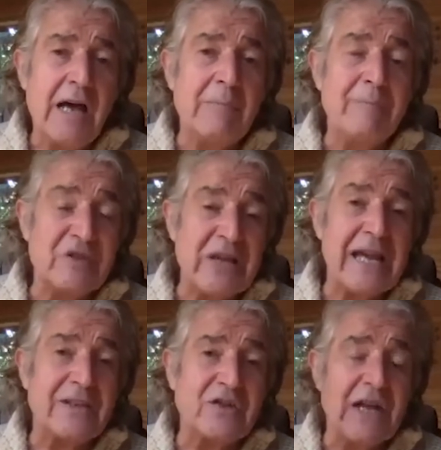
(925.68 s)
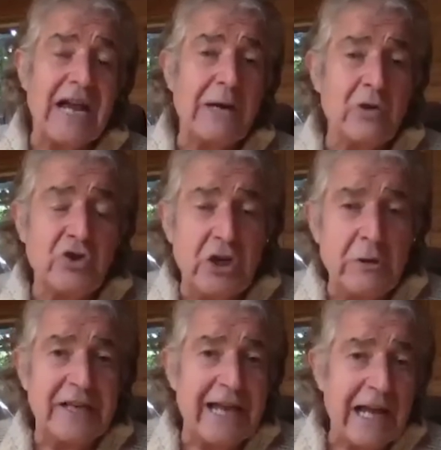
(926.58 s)
says that our
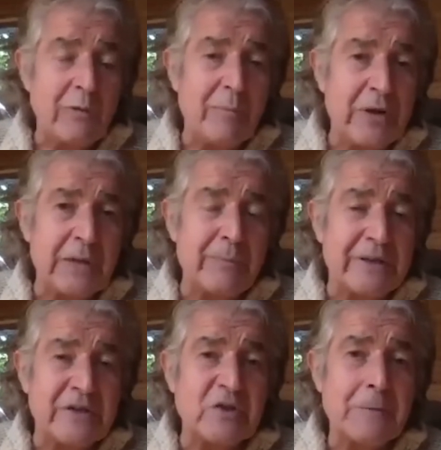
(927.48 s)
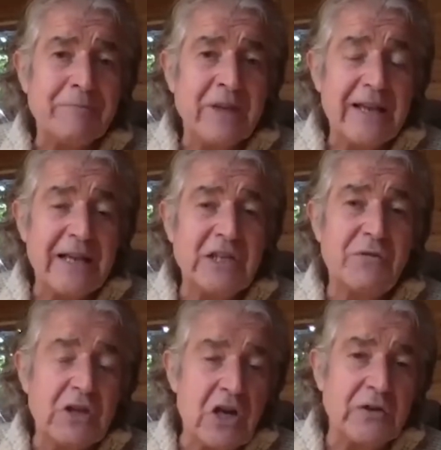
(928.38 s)
duty, our purpose, is for
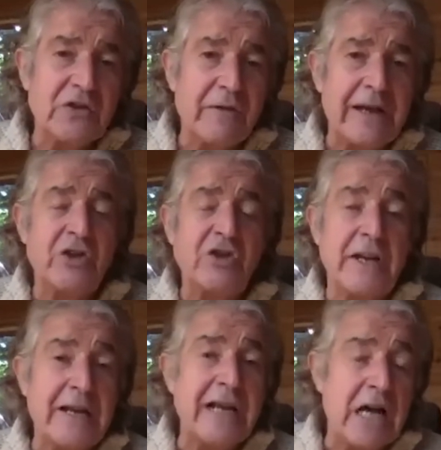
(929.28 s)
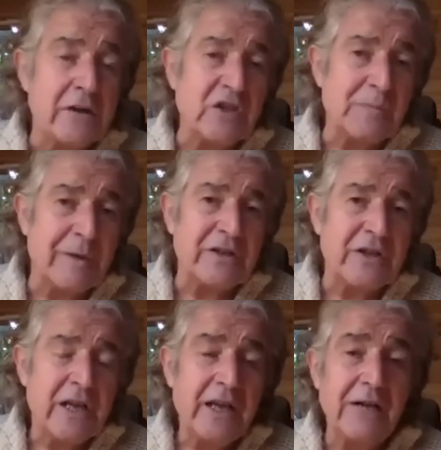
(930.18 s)
the conservation and enhancement
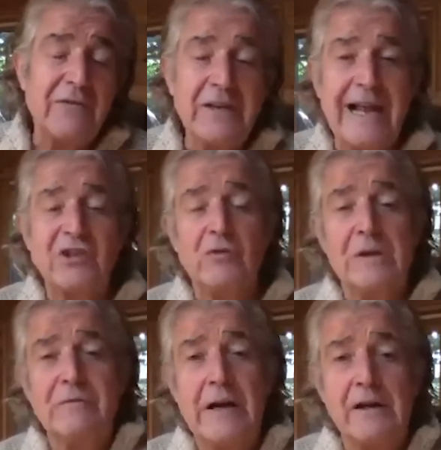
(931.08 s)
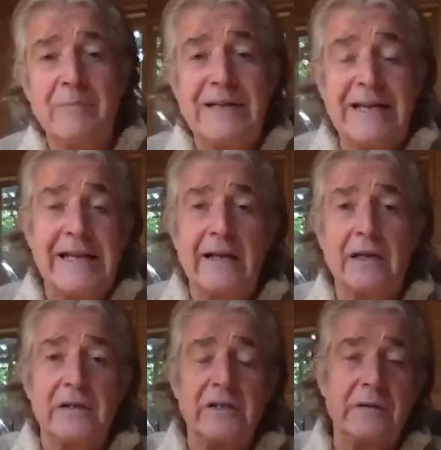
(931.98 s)
of the natural environment in
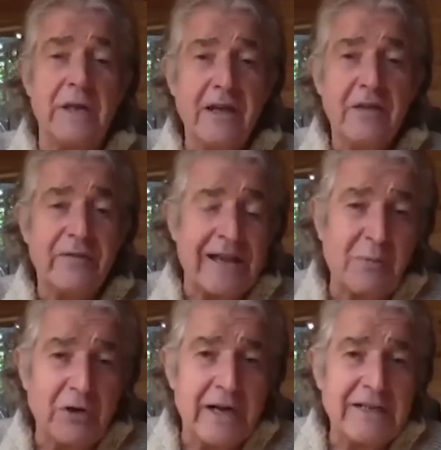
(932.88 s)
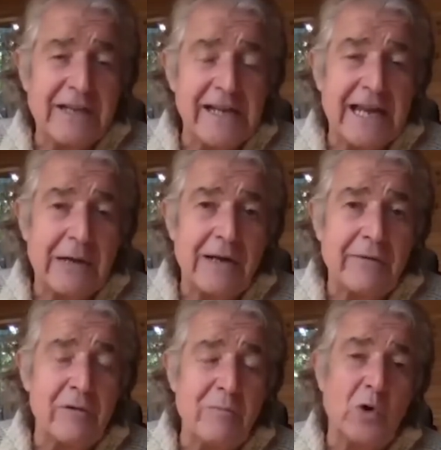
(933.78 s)
England. And that's what I take out
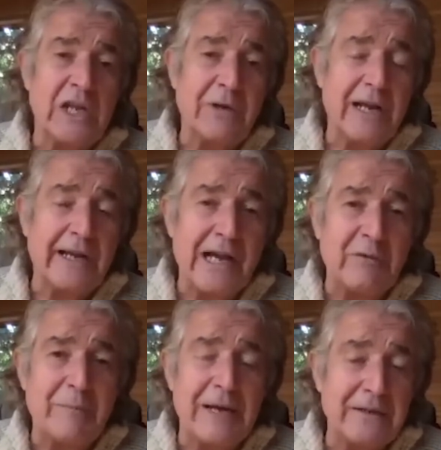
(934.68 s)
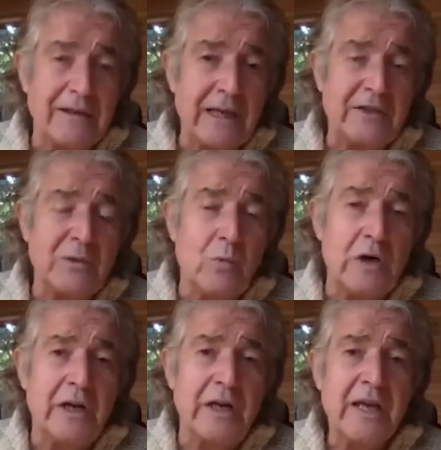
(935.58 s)
every morning when I get out of bed and get to
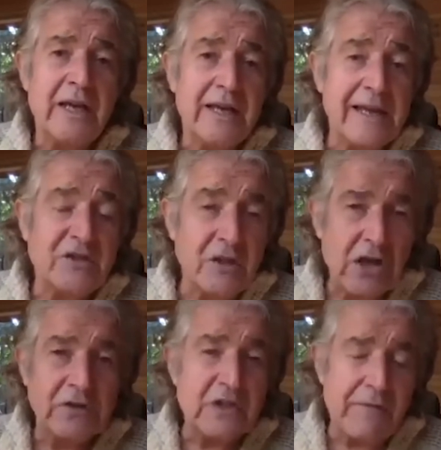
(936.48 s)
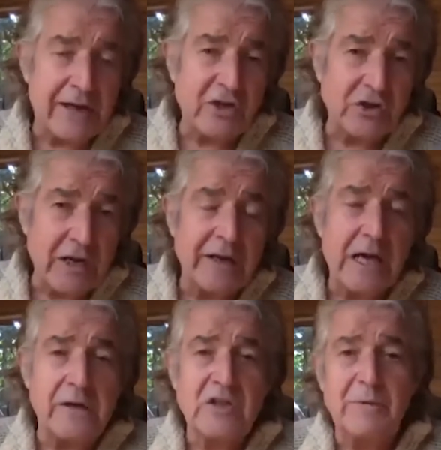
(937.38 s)
work, is the conservation and
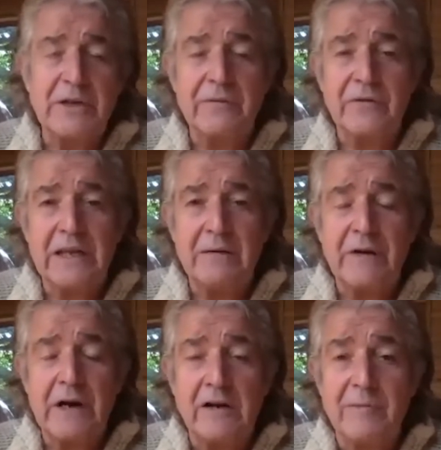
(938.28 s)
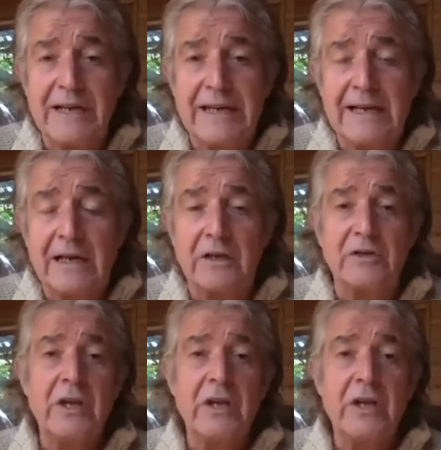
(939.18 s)
enhancement of the environment in England,